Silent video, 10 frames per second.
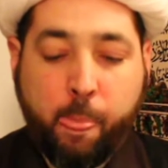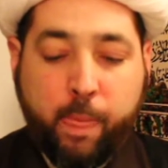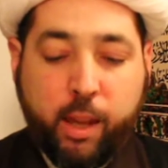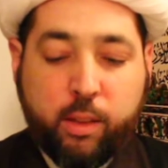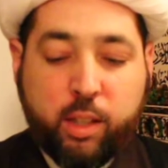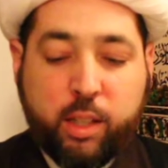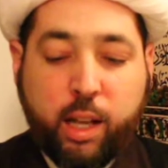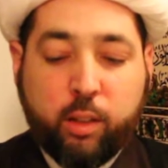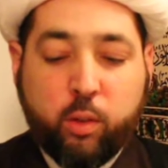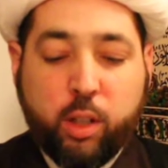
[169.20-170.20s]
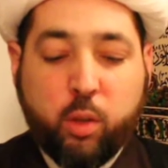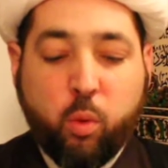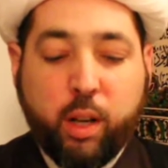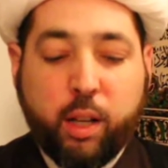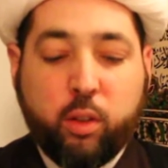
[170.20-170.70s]
and this yellowness
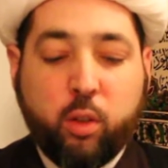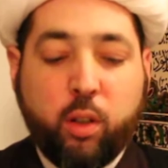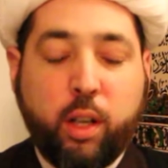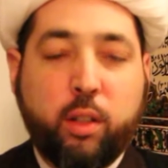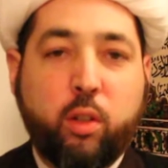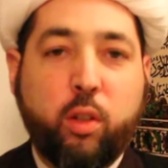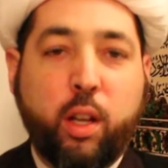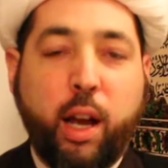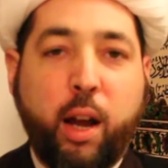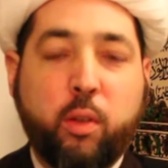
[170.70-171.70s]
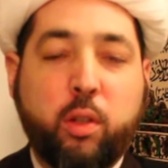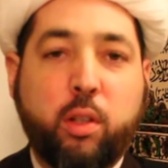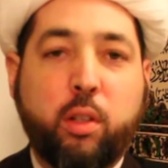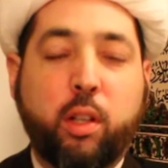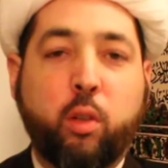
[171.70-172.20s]
would enter into the
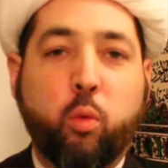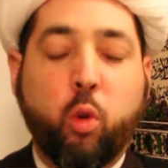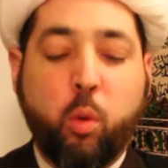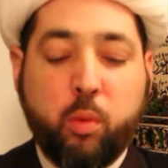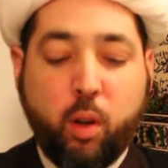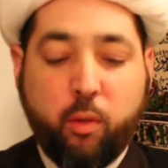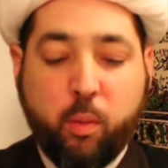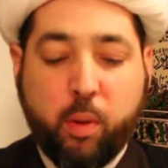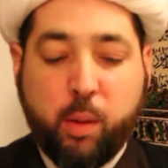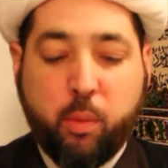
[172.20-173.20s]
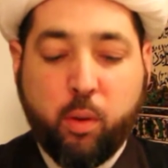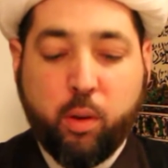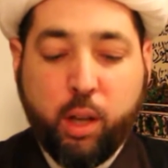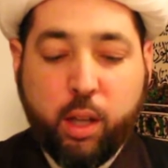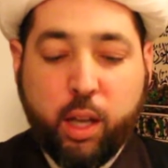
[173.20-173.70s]
houses and the rooms of the
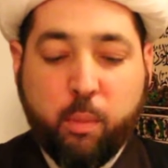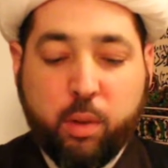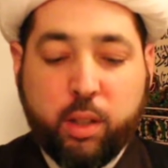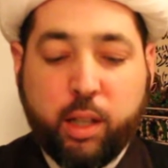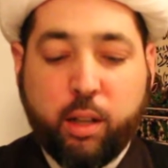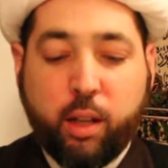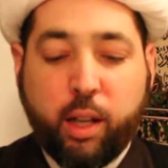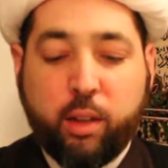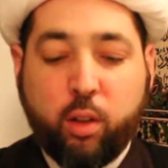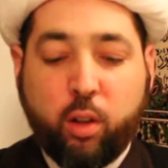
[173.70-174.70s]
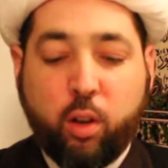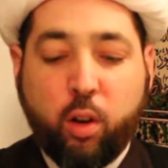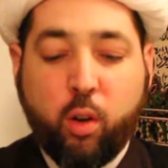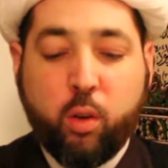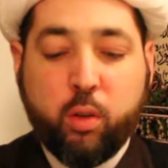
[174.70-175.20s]
people in Medina, and their
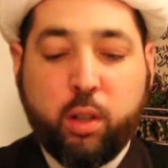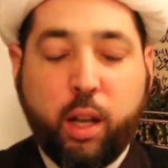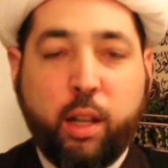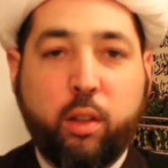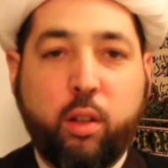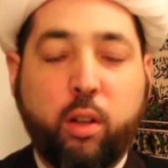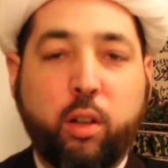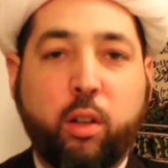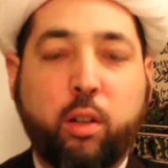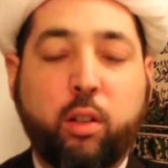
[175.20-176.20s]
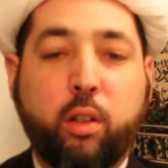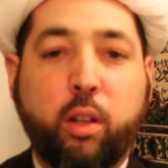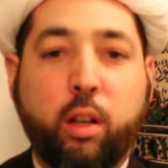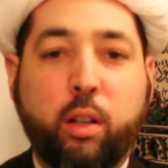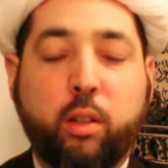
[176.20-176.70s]
clothes and their
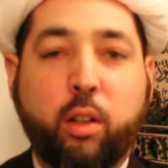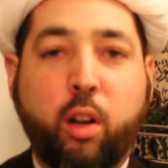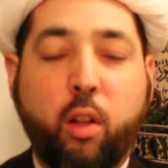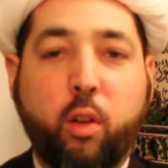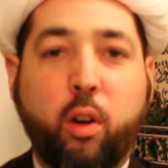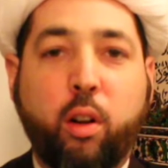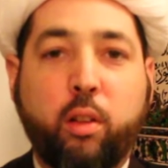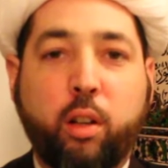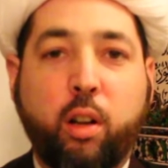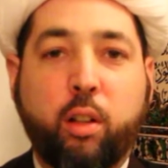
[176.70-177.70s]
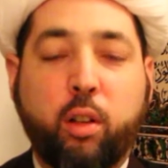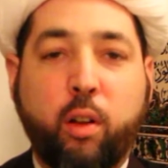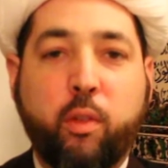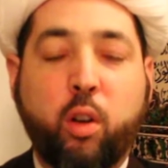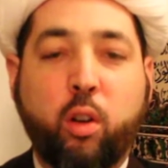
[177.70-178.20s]
the color
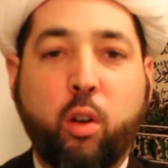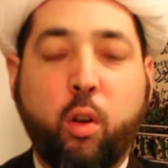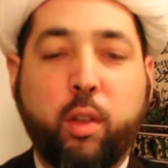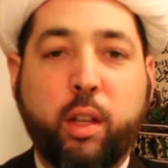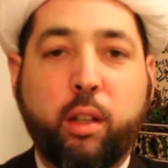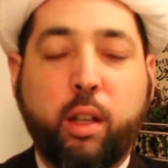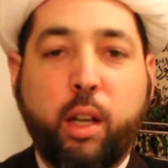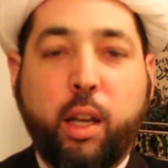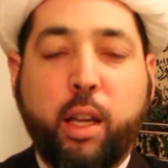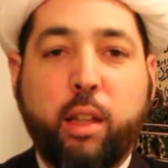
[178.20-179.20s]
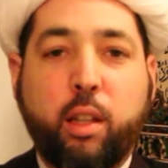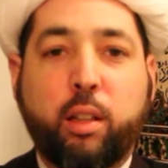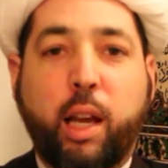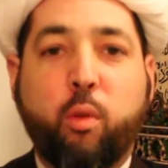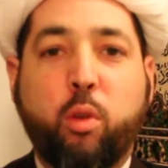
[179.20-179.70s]
of their clothing, the
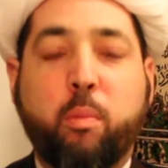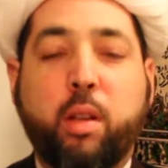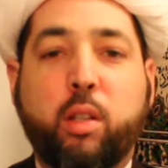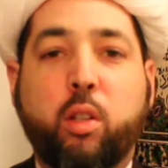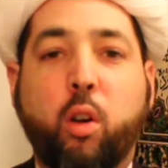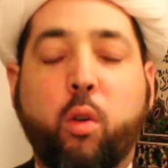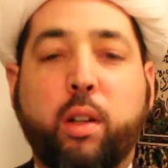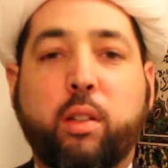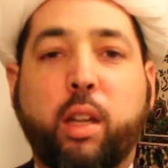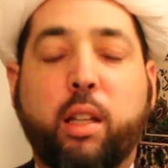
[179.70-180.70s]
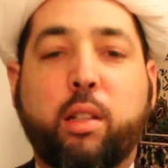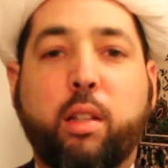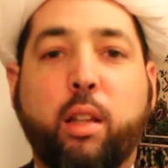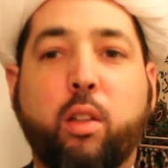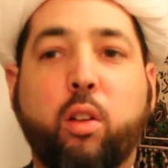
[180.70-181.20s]
light would be so intense
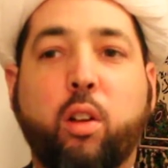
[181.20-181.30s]
that the